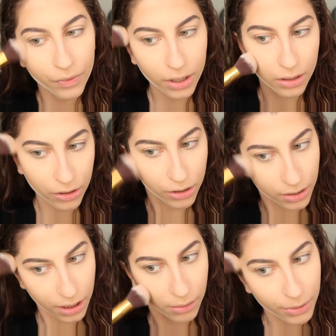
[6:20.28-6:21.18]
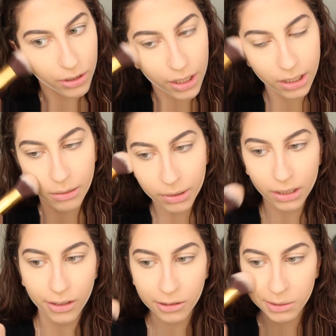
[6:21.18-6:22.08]
this is just how much I
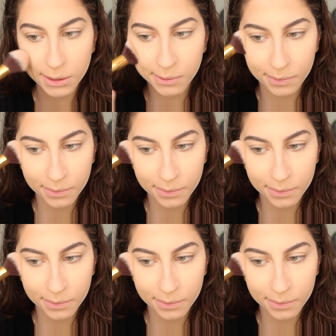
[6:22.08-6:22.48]
typically use.